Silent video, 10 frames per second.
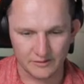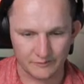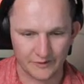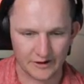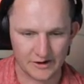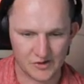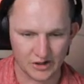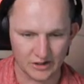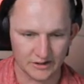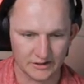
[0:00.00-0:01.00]
very
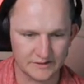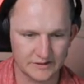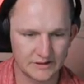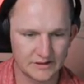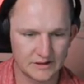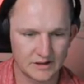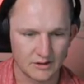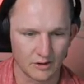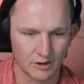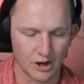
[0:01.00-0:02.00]
solid.
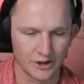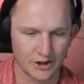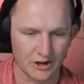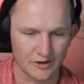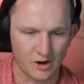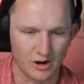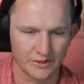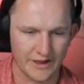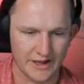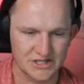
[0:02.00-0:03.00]
Oh, Odegaard's on
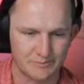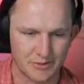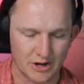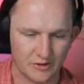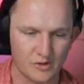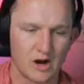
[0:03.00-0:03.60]
the edge of the box.